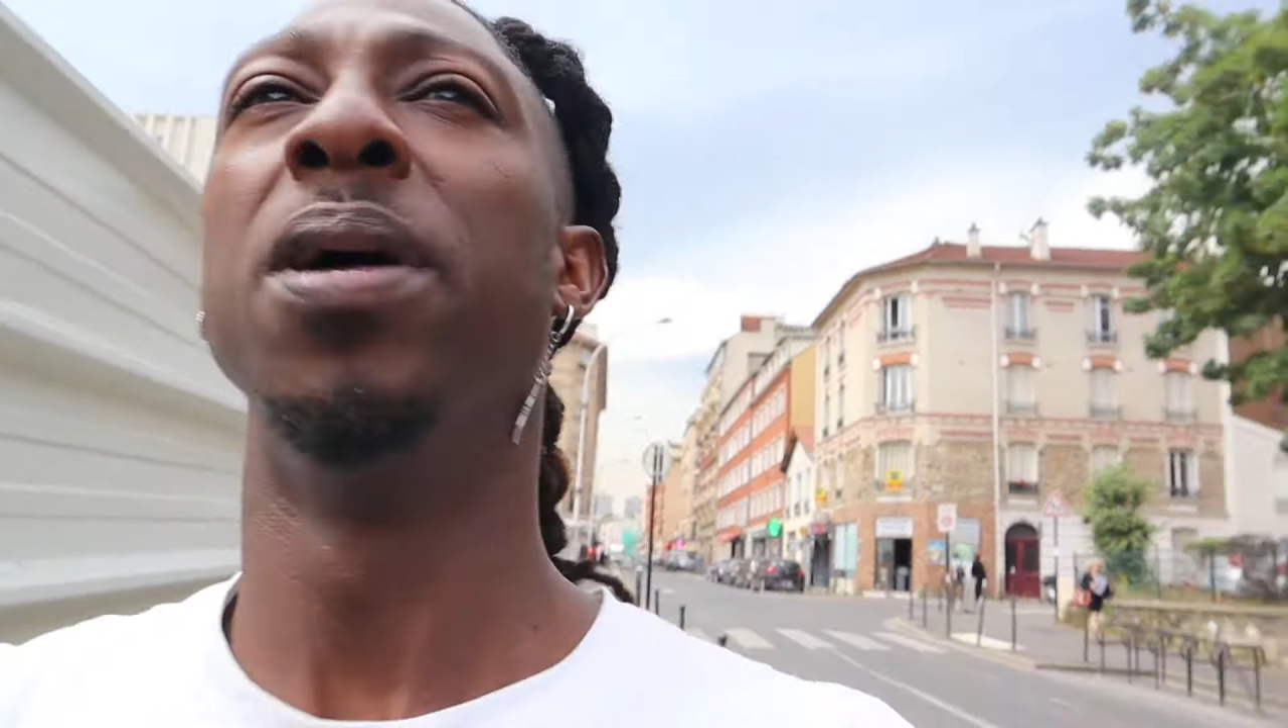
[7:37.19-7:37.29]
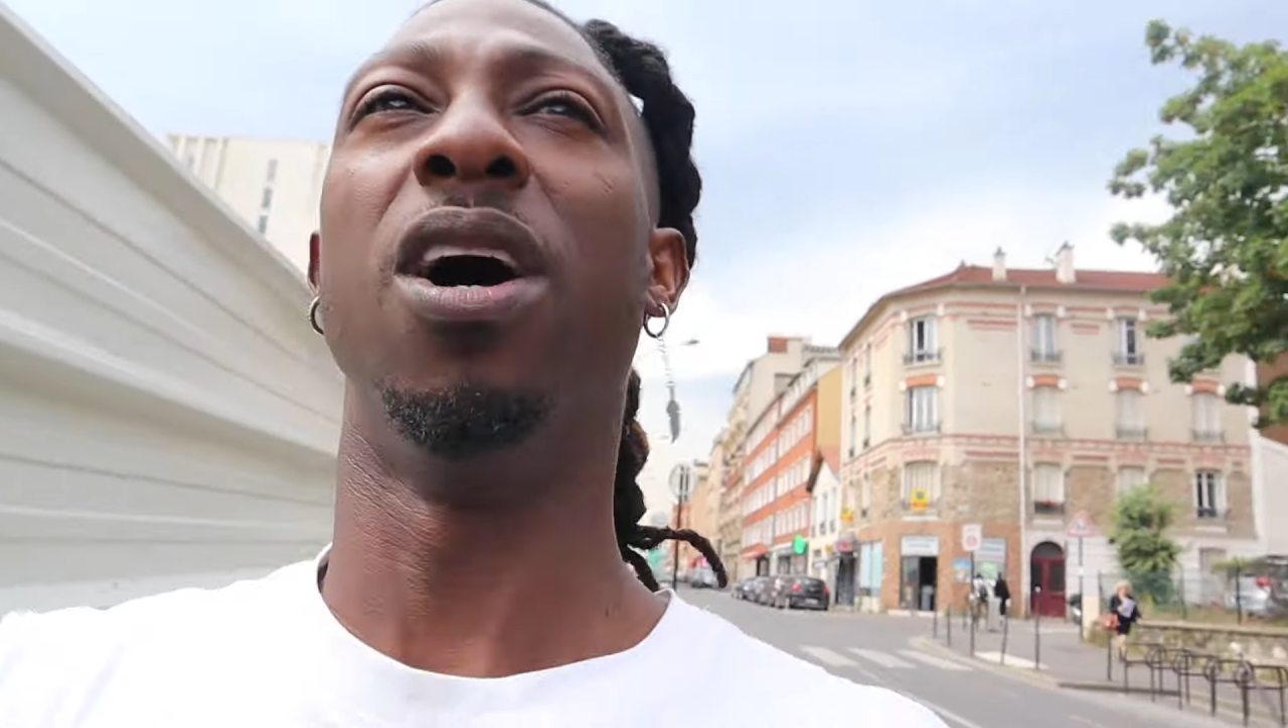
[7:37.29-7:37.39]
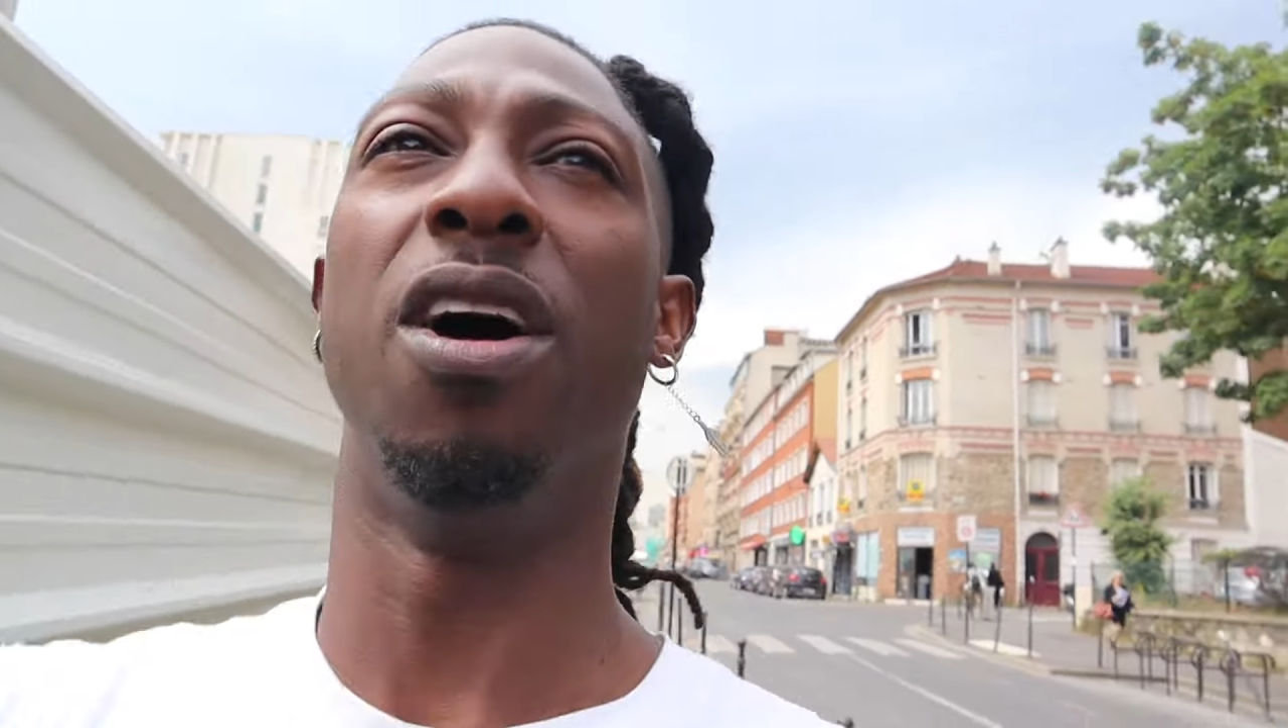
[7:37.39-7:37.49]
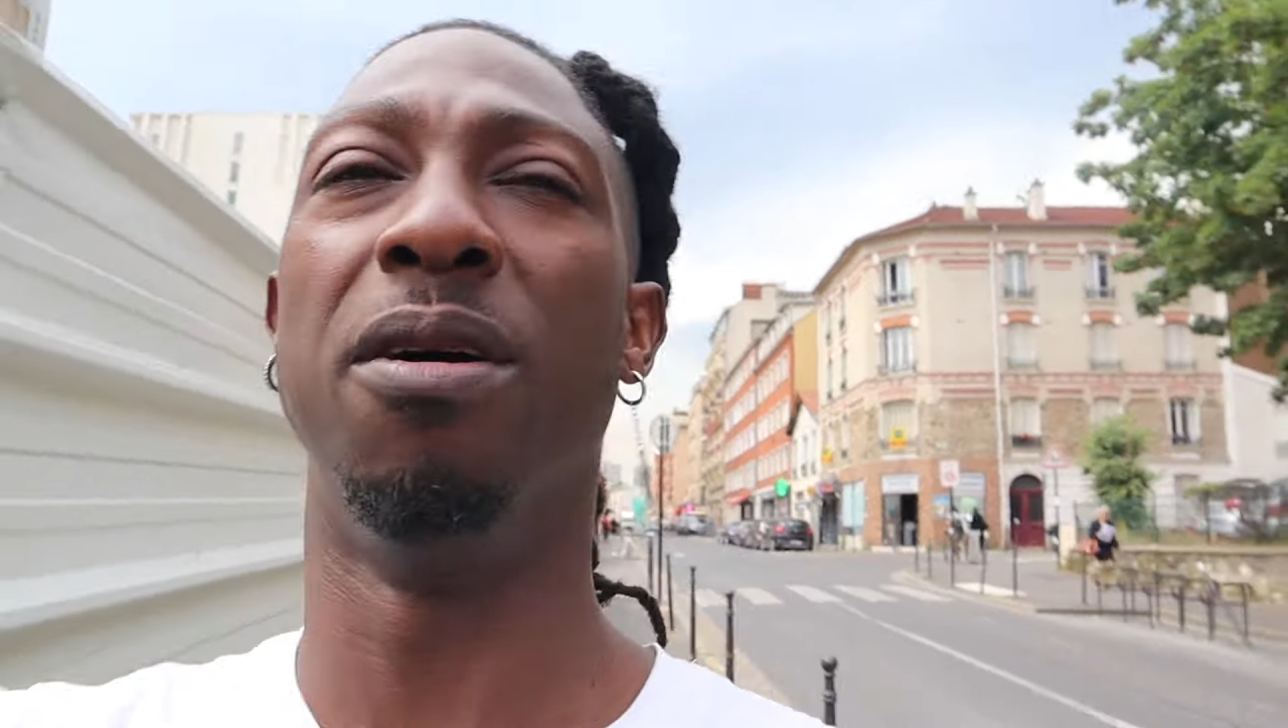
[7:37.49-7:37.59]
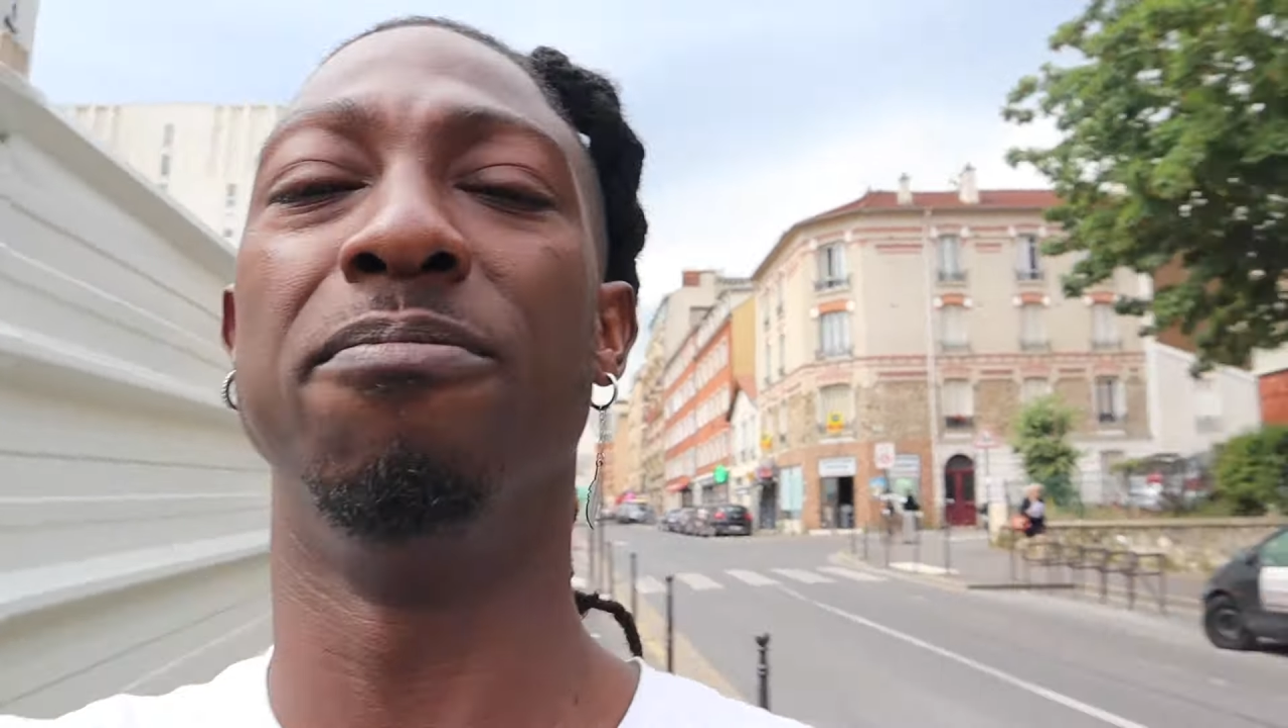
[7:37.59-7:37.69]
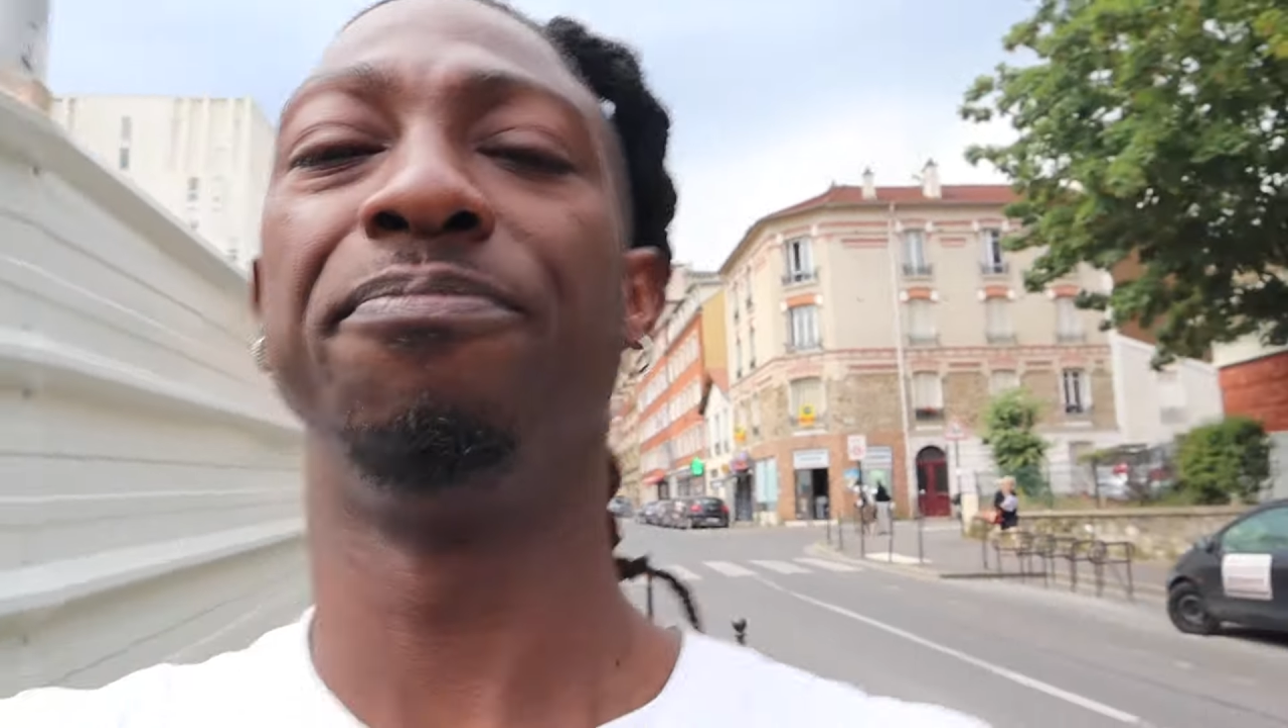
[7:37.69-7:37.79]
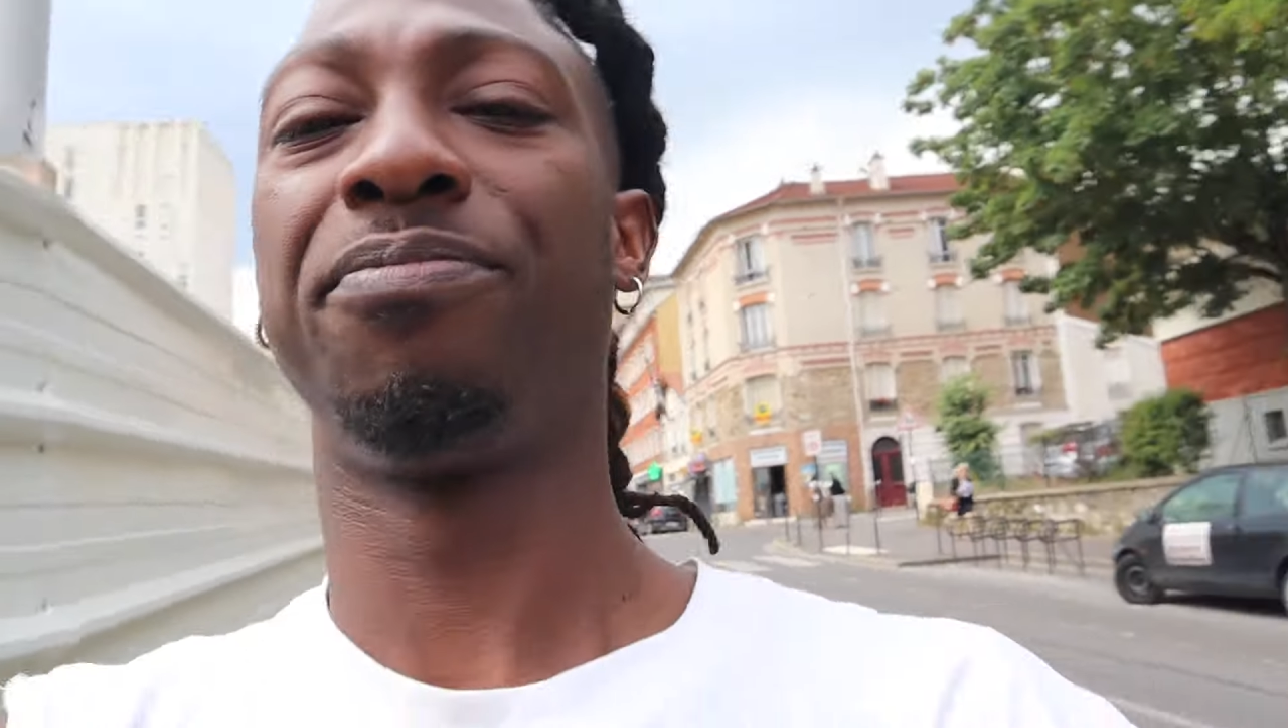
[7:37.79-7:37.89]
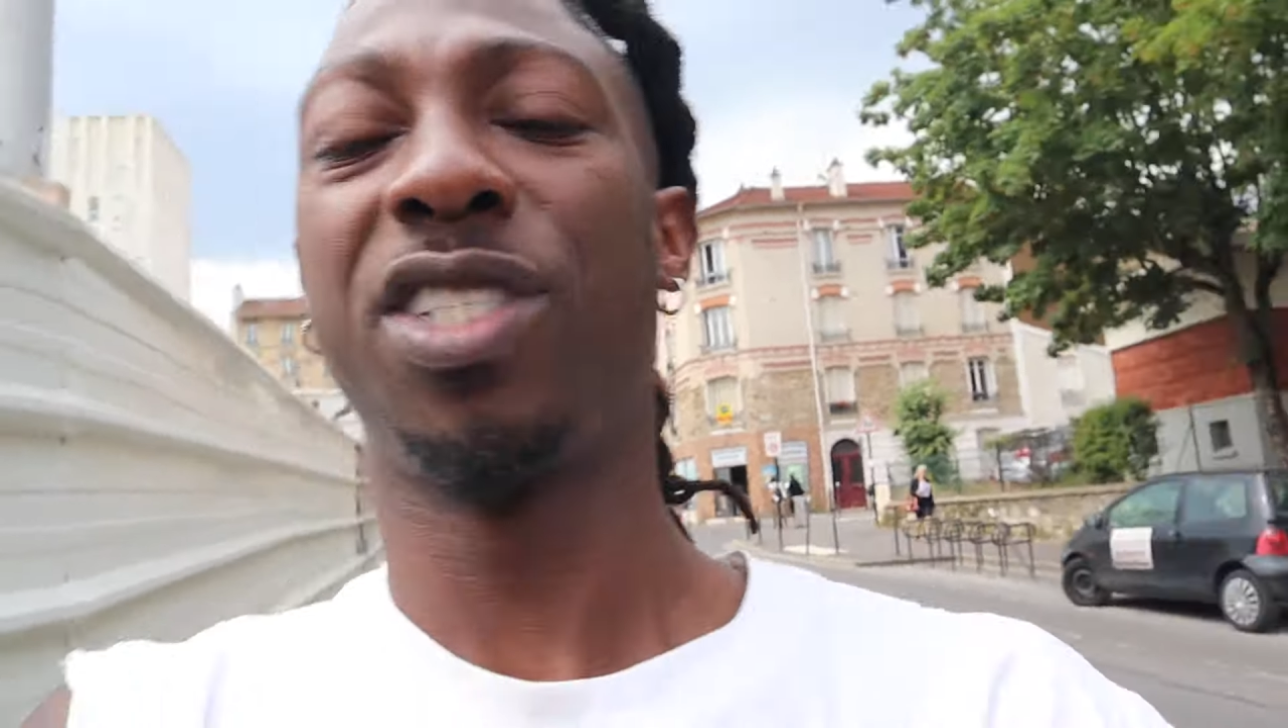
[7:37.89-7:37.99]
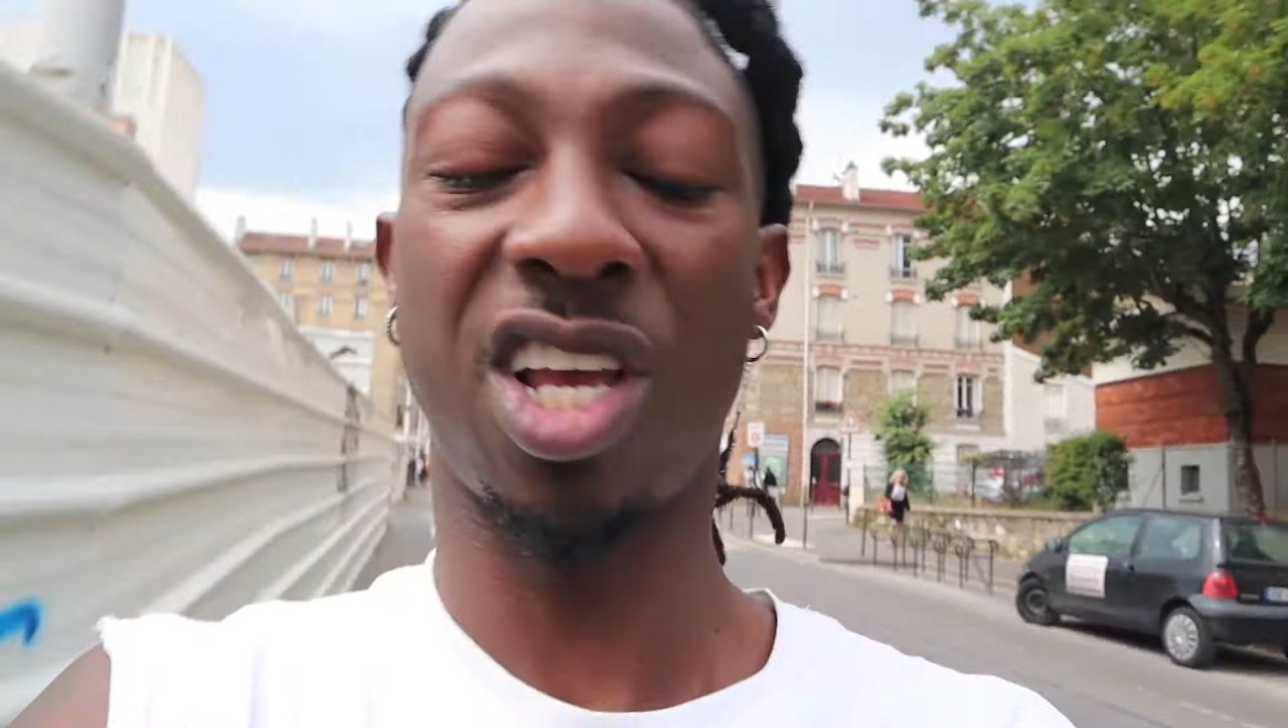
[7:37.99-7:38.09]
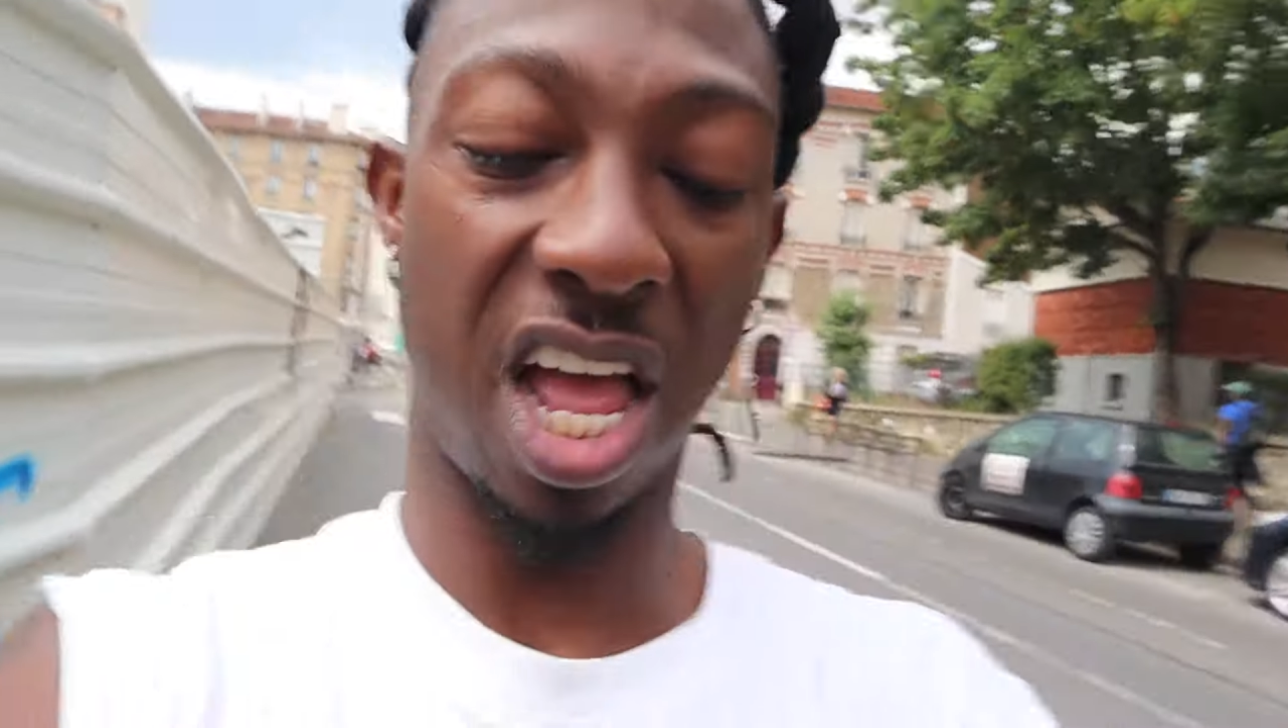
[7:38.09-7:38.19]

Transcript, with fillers: Um, so